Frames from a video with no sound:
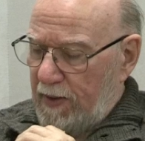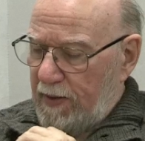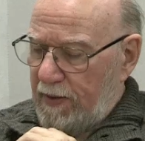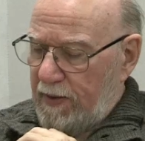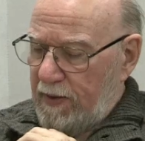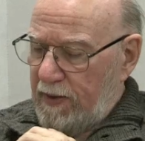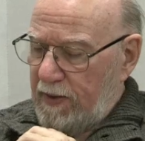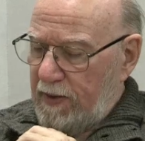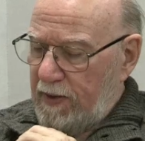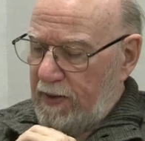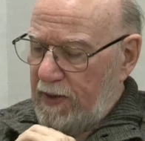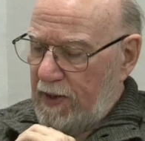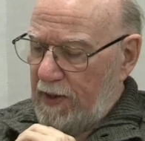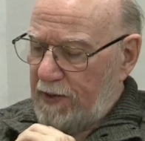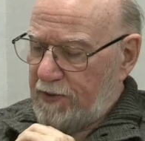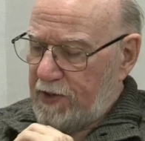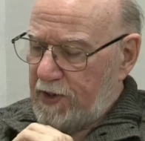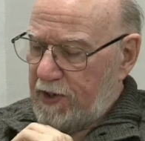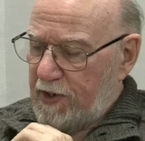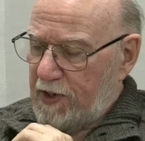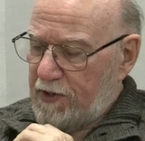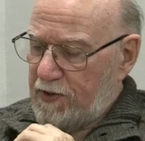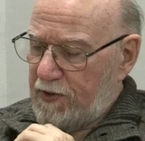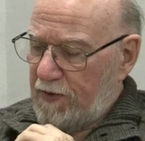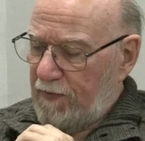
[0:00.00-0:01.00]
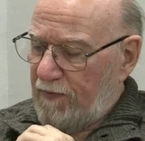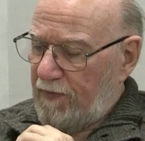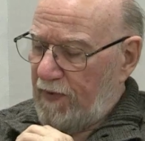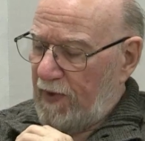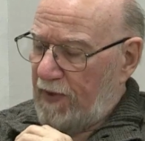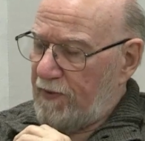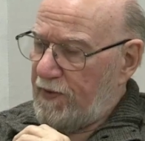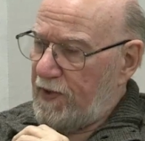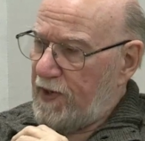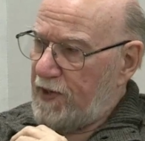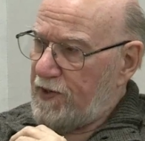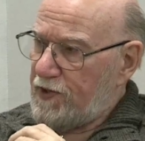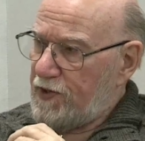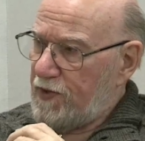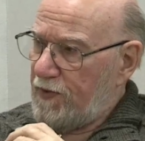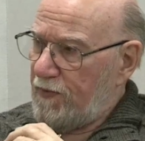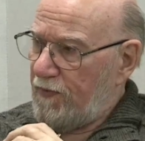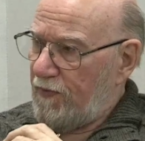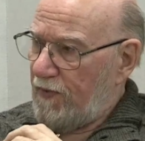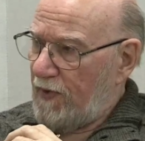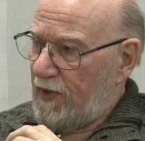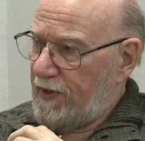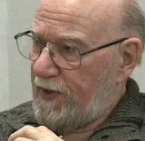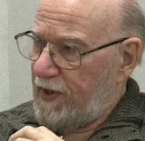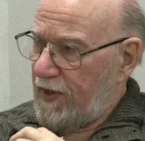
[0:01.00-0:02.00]
The Education Foundation
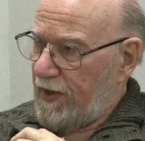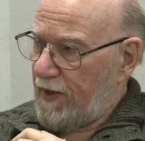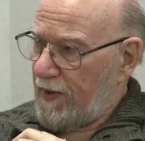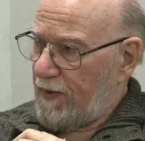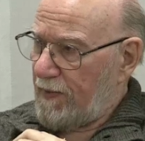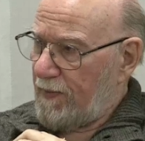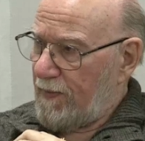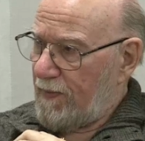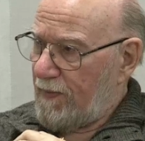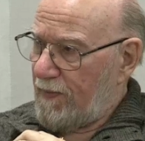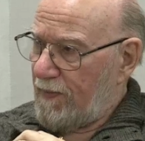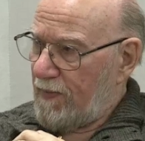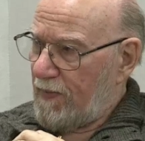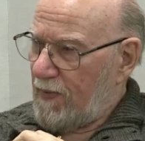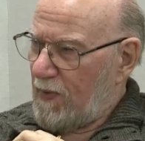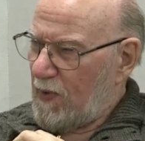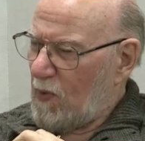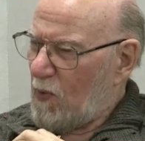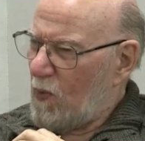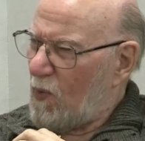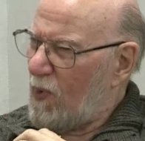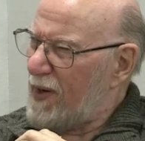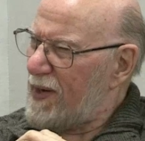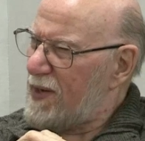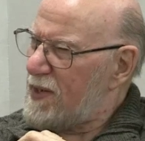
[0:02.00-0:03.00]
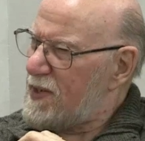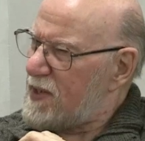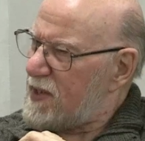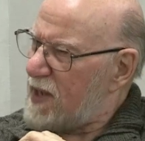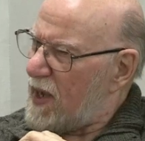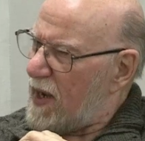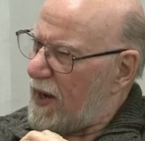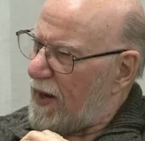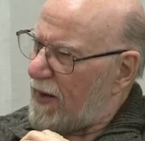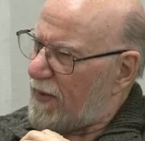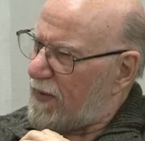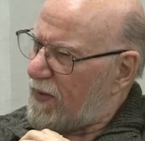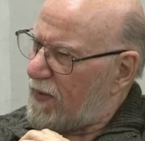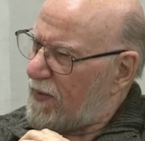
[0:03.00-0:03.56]
funding, what is that?